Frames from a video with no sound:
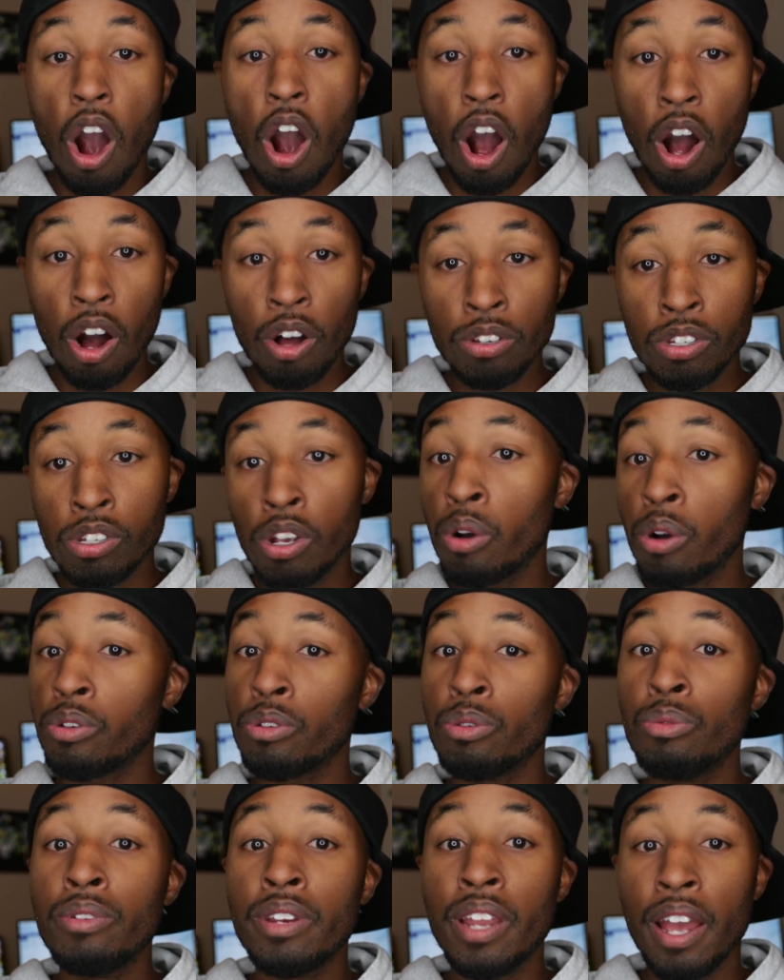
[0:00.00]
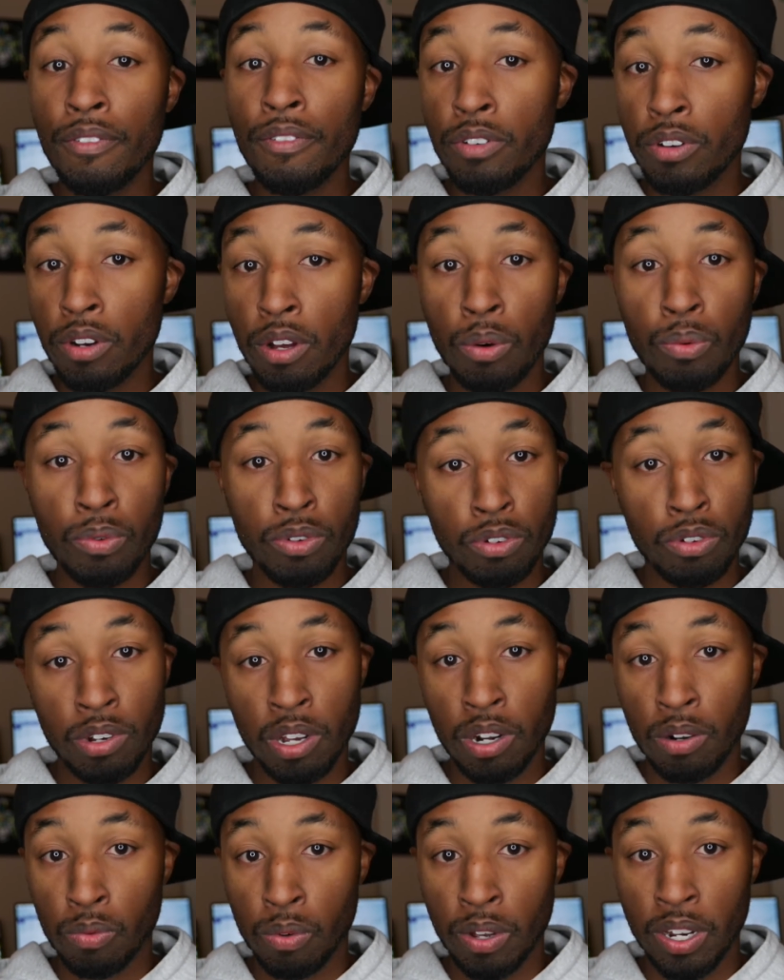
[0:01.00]
Also, you never know when you're
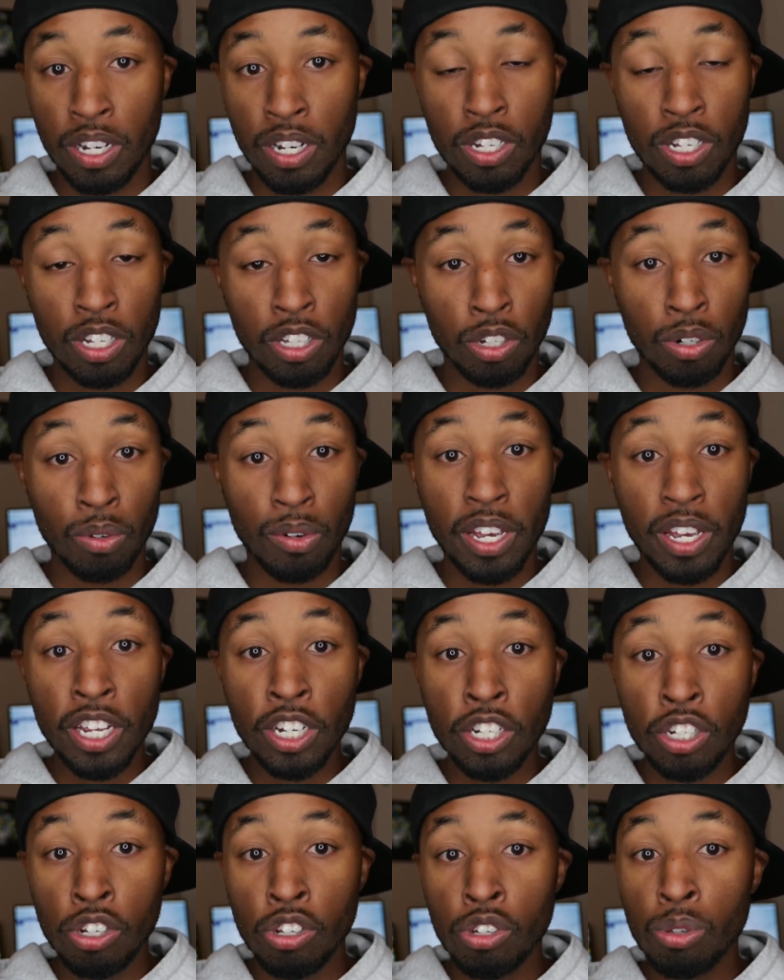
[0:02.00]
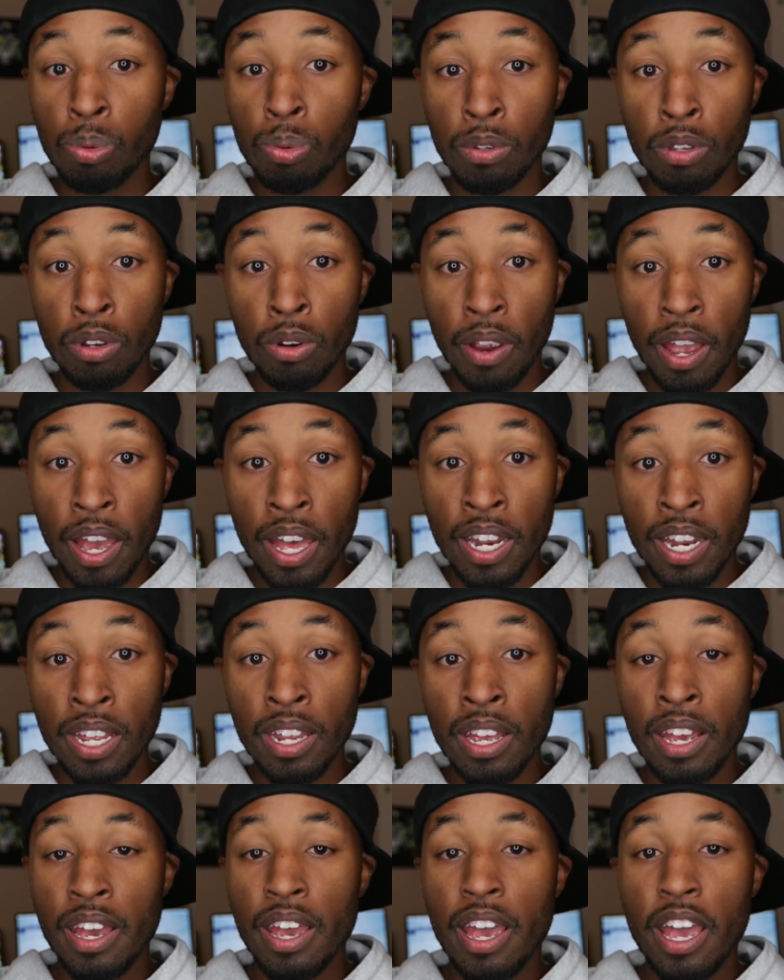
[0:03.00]
going to run into little issues with your
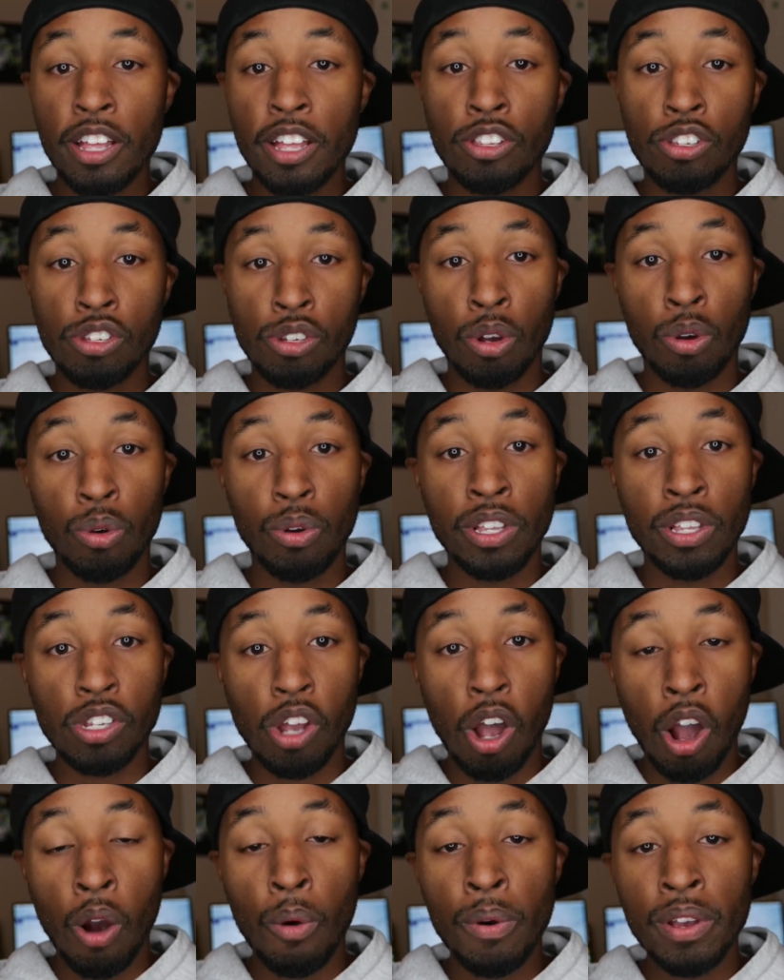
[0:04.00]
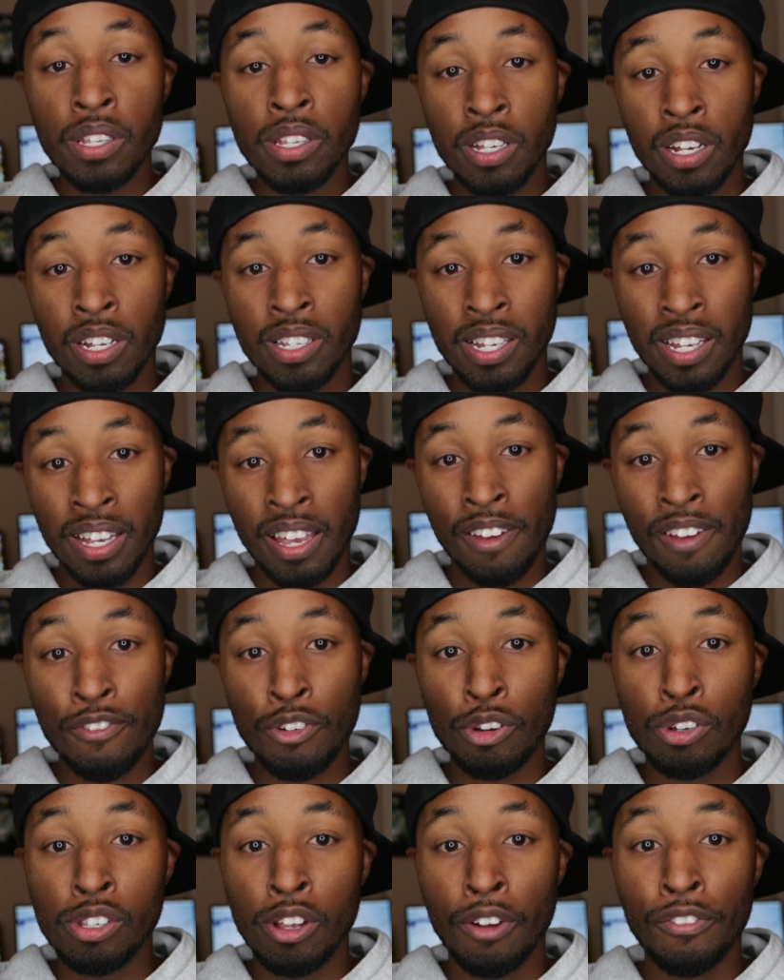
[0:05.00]
edit, and so it's always good to give
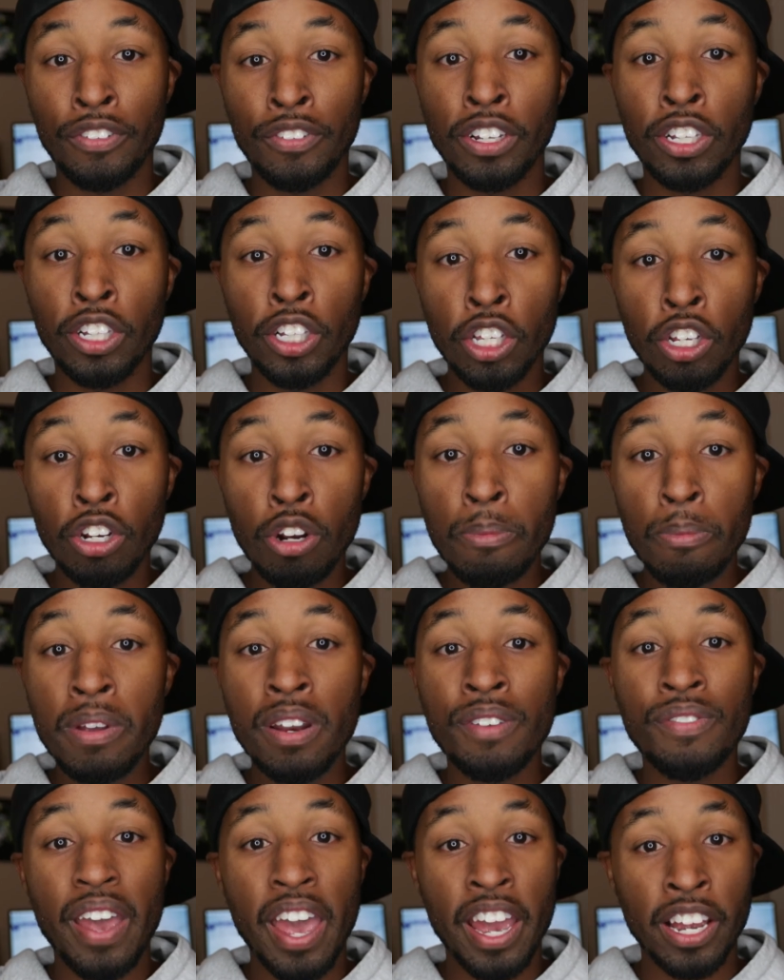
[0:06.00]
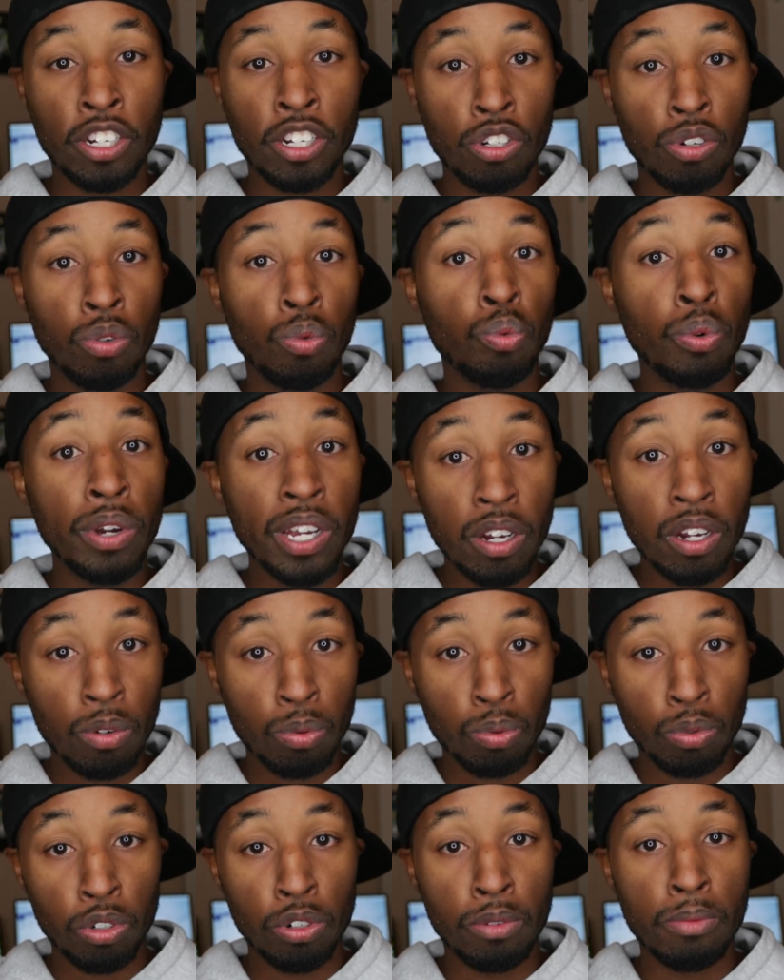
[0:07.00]
yourself a little bit of extra
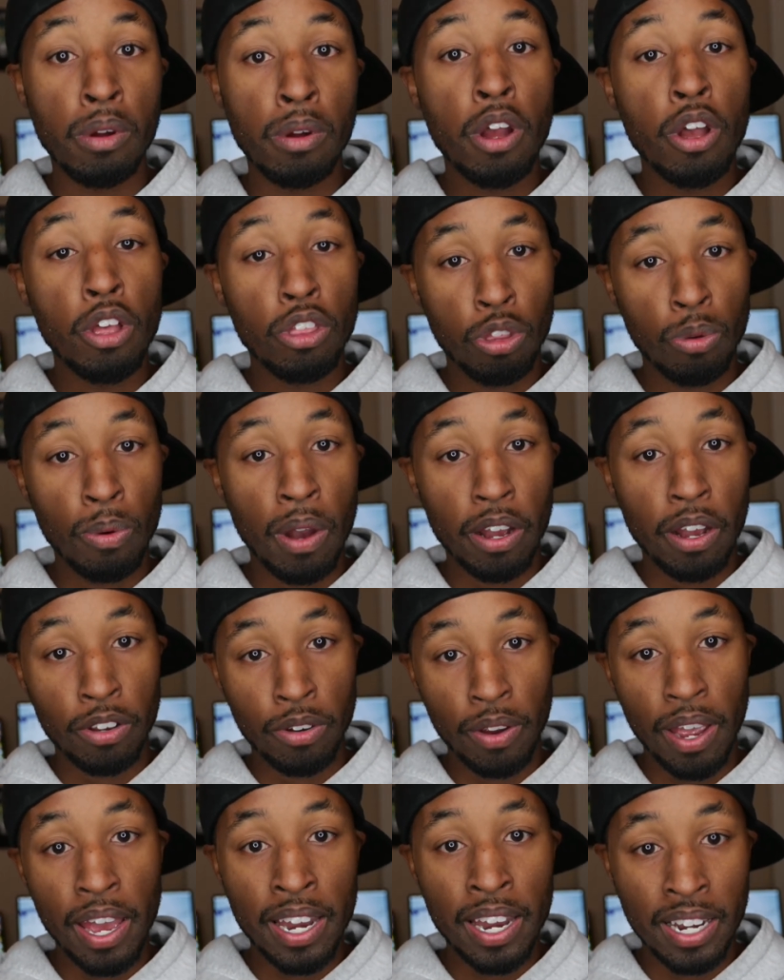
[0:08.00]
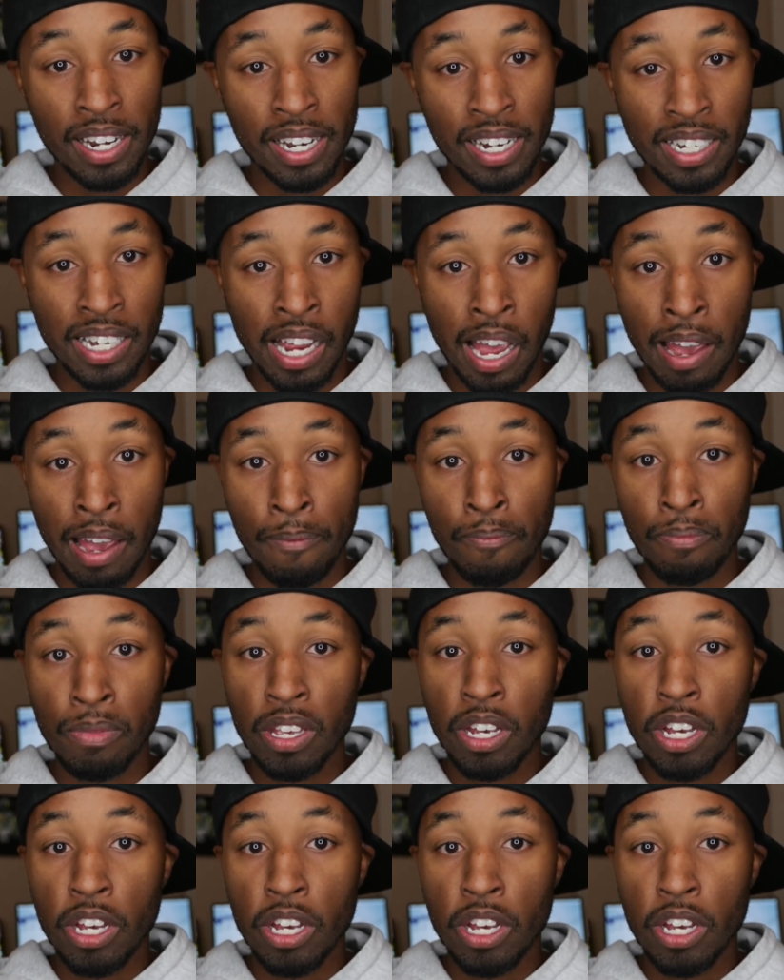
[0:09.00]
wiggle room throughout your editing time.